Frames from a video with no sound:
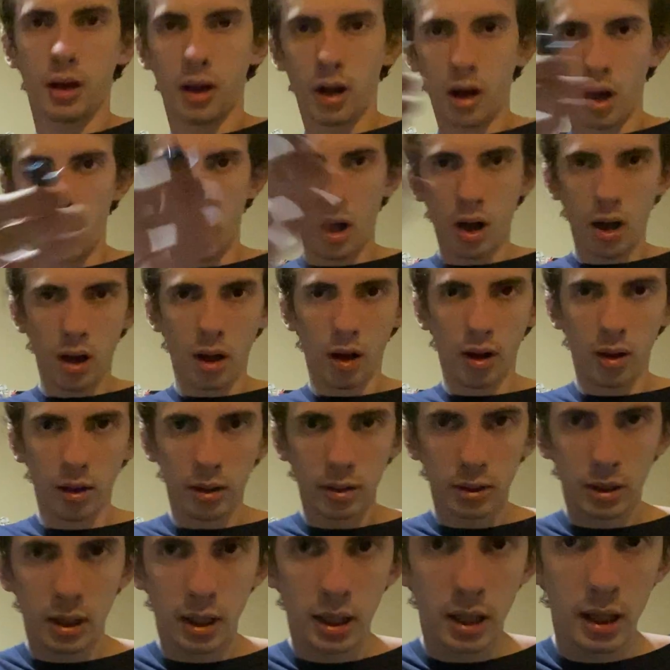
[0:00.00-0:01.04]

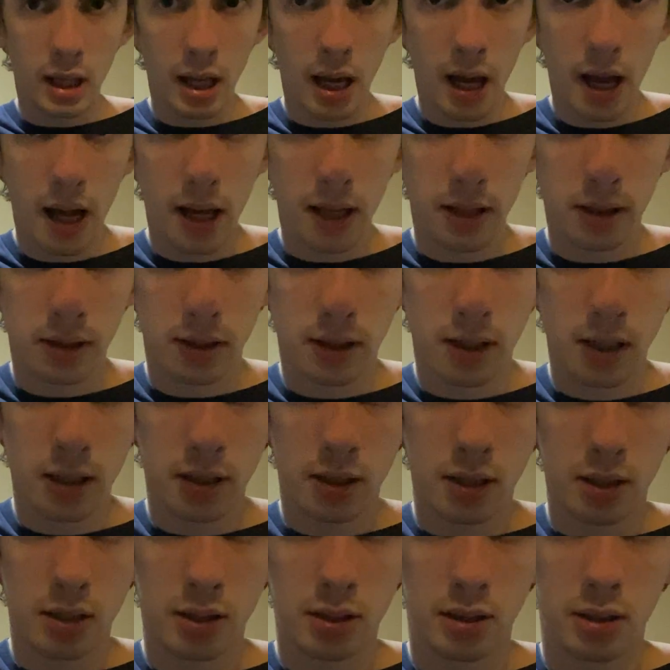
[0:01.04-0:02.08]
all guns.
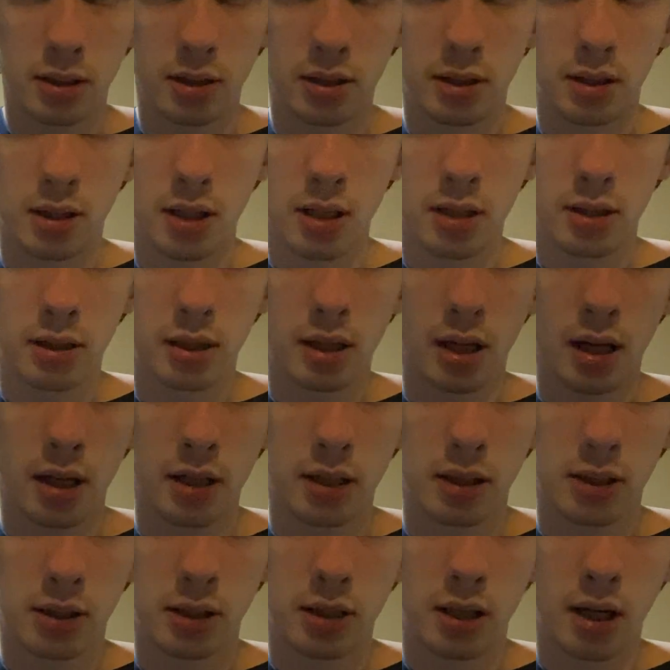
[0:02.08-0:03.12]
This gun
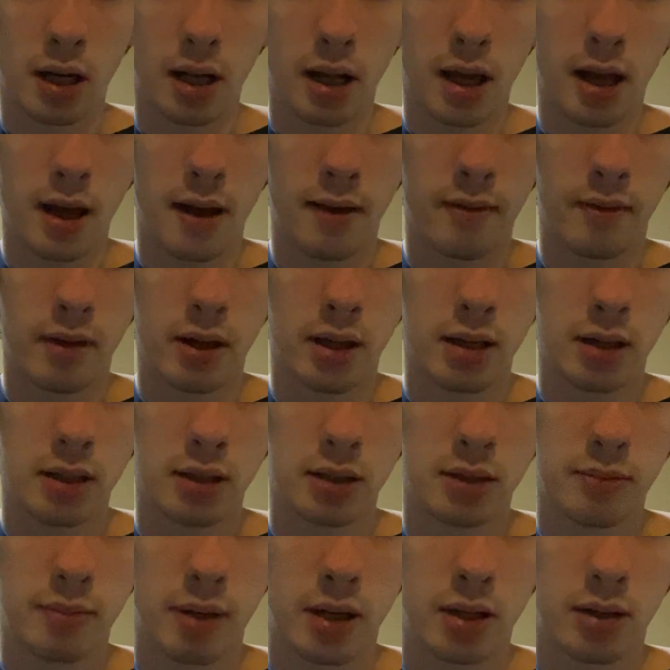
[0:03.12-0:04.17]
does not have any
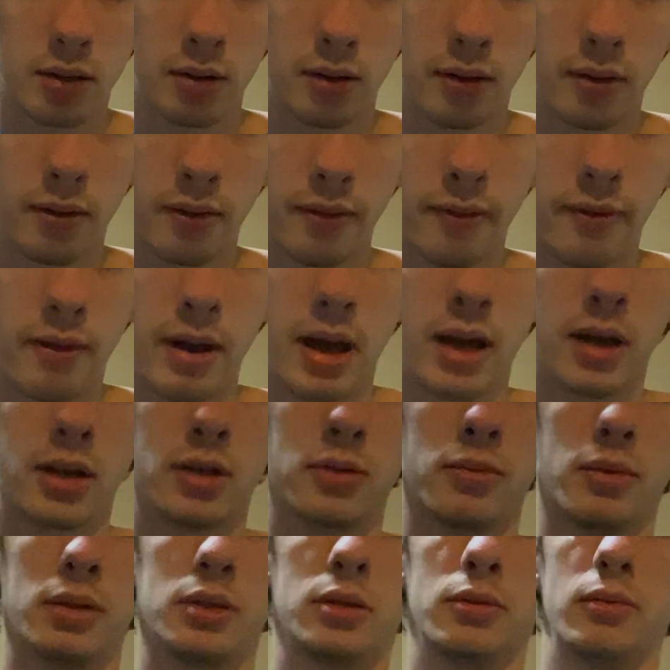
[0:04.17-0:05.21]
special effects
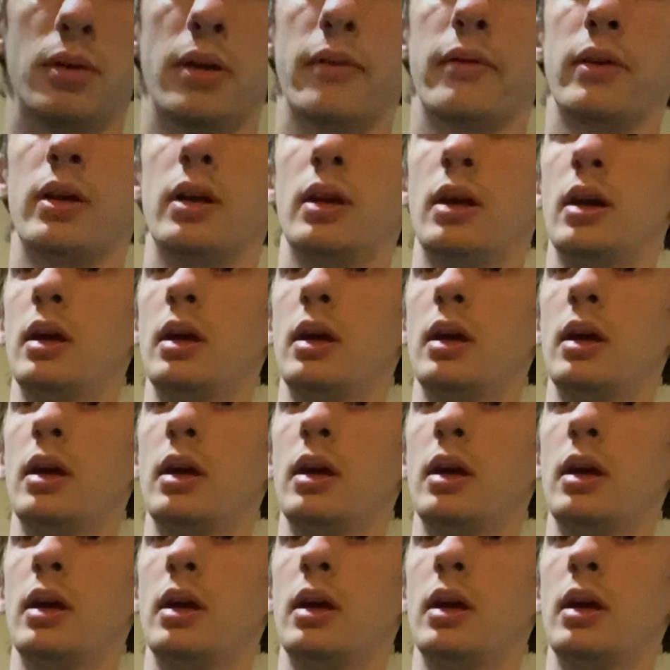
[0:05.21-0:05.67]
whatsoever.